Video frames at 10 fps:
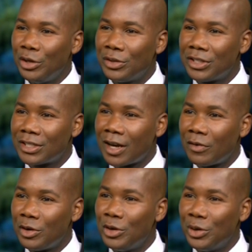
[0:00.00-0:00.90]
do you
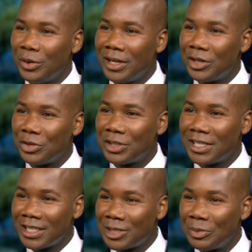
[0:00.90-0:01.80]
discover new and
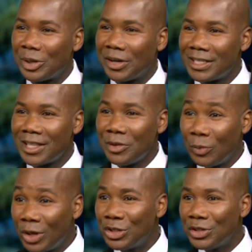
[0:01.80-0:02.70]
interesting spirits? And
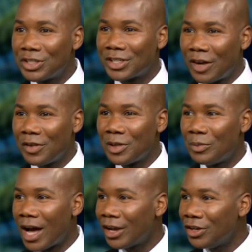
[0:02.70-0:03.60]
then once you discover
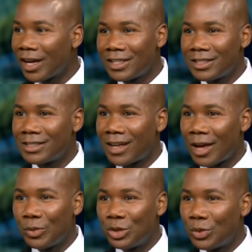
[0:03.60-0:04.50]
them, how do you guys
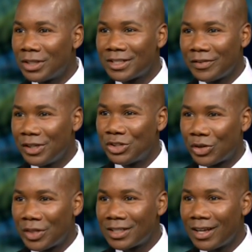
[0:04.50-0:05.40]
decide which ones to feature on the